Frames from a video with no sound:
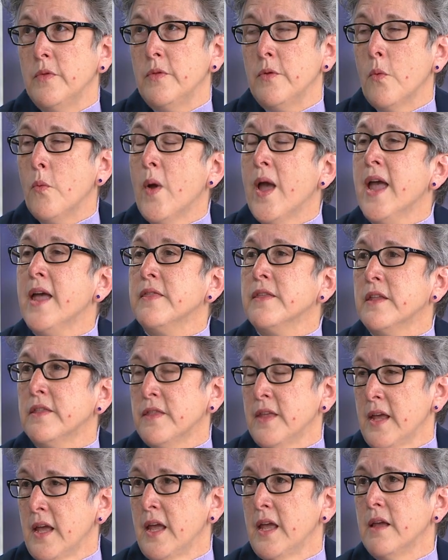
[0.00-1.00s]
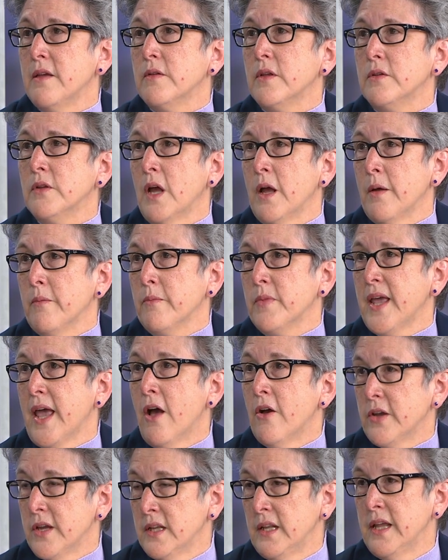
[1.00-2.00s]
the way that they um,
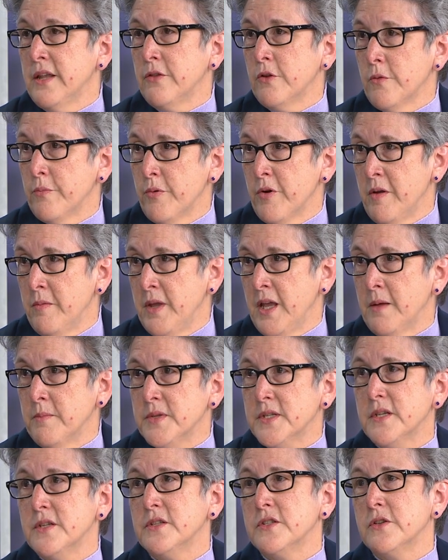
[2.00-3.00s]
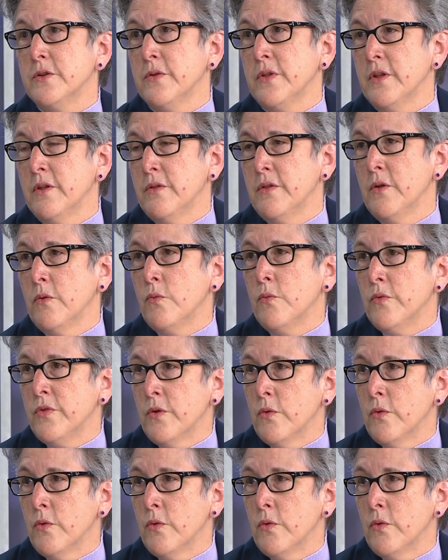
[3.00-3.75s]
calculate their premiums, so the, the,